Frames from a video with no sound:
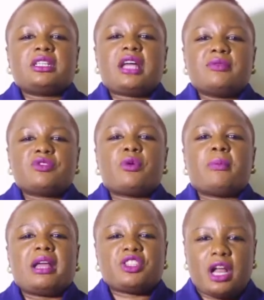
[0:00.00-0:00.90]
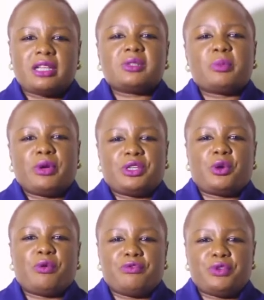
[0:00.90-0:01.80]
It comes from a child's point
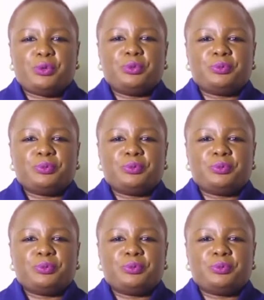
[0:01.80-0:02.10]
of view.